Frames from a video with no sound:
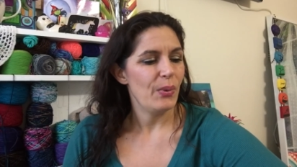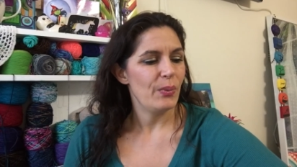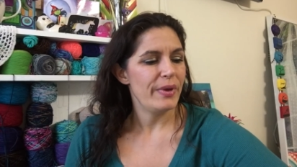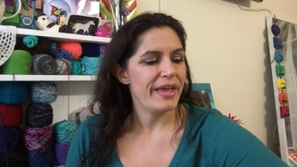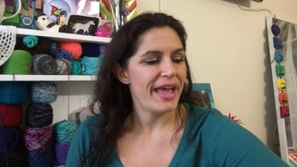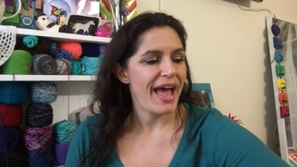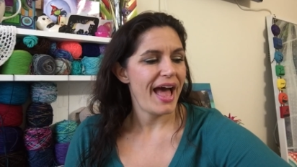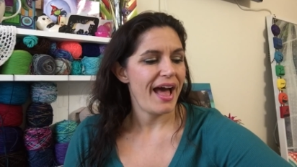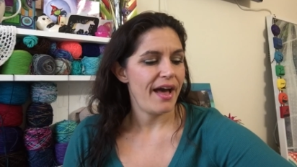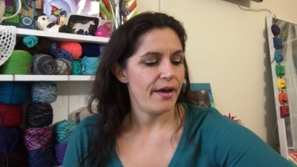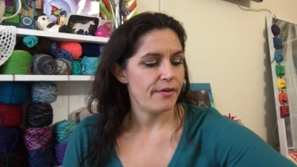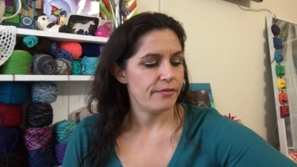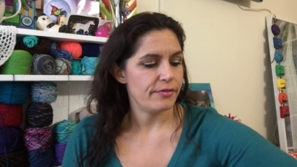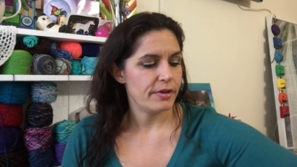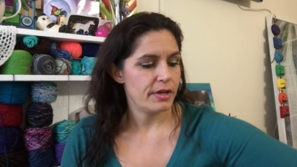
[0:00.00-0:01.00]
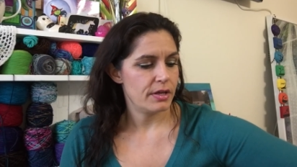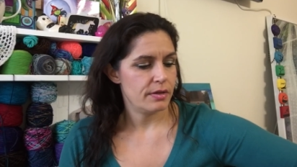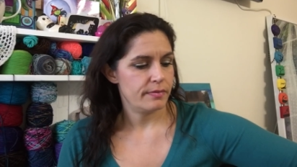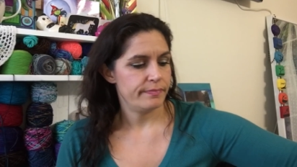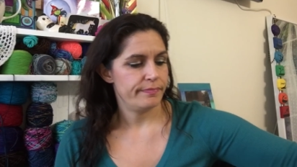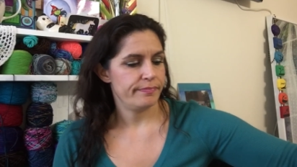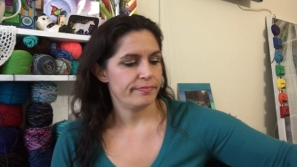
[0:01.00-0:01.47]
We have
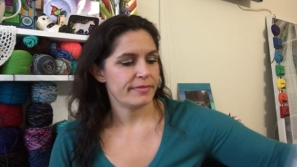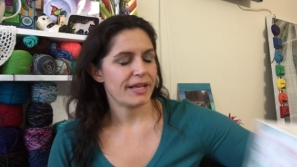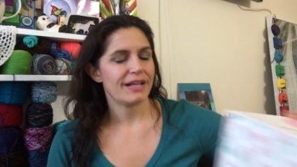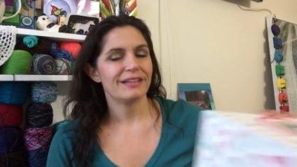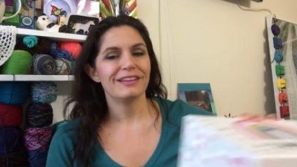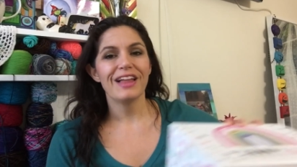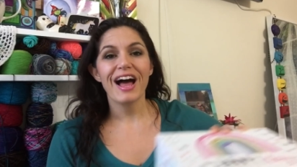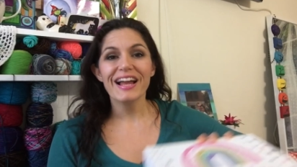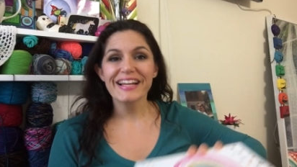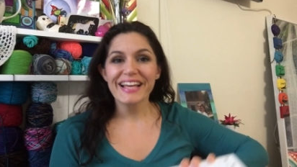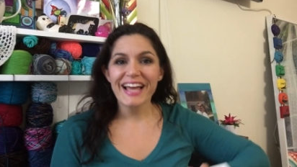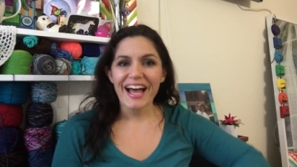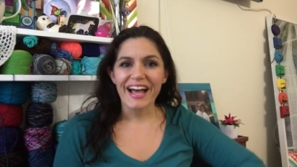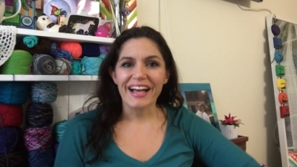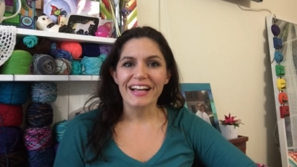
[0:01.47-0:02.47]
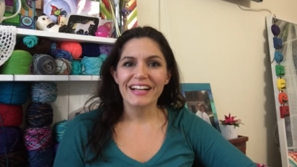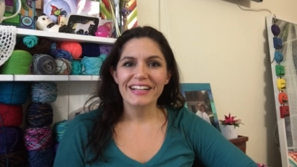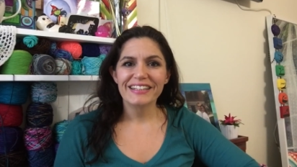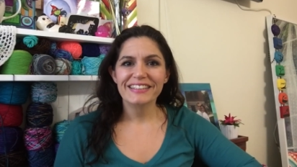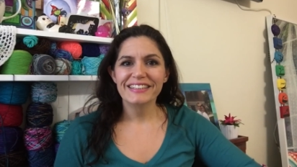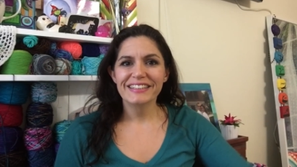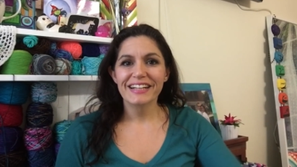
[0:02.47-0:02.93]
Claudia.
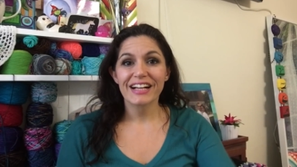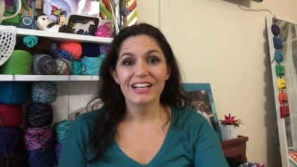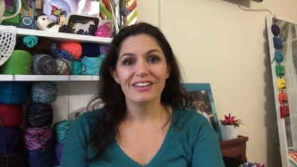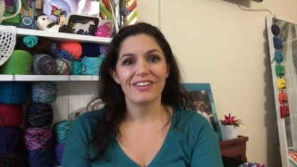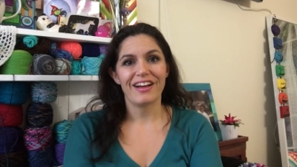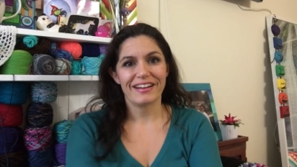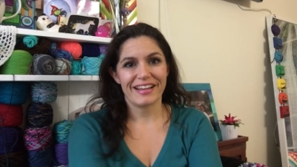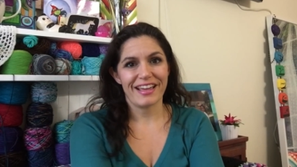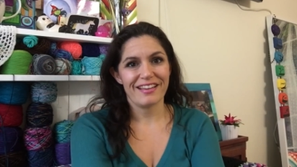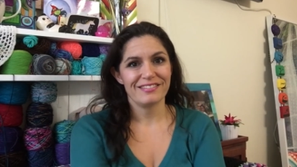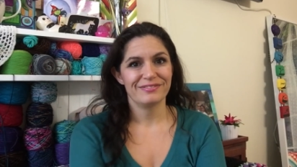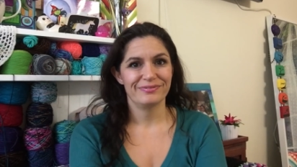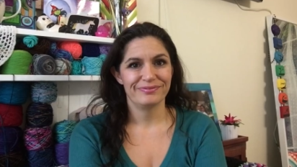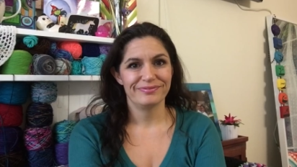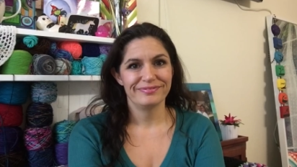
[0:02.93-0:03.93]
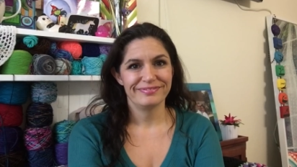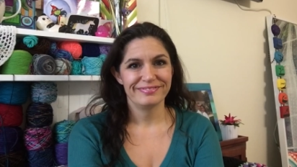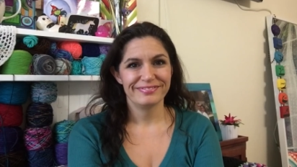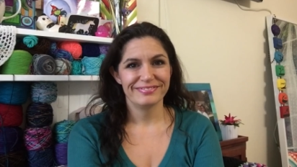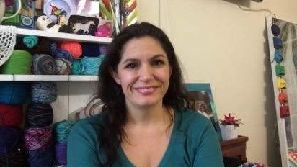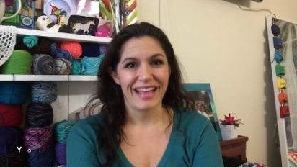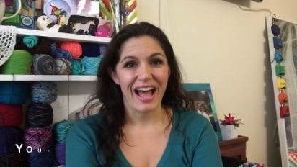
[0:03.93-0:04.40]
Claudia,
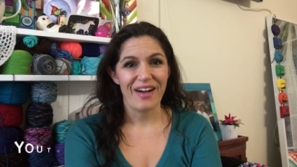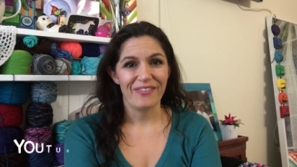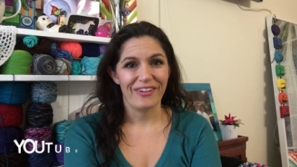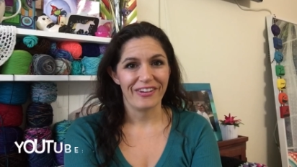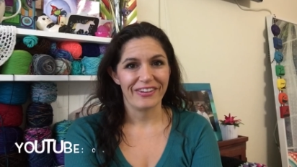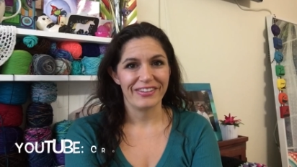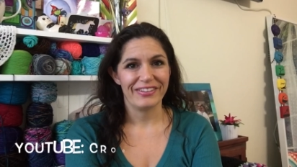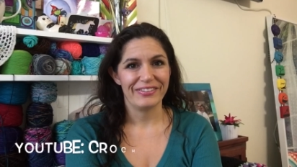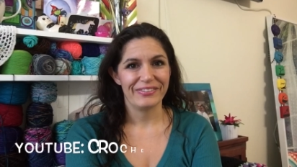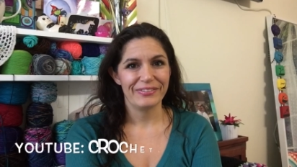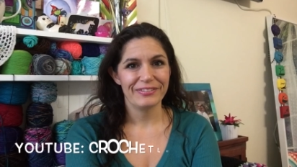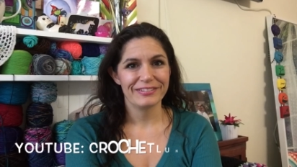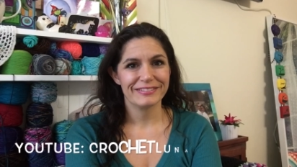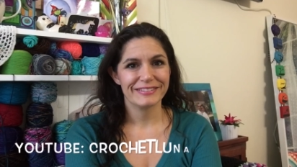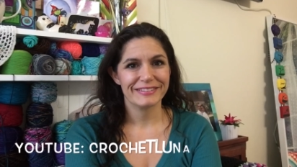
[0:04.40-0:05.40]
how are you?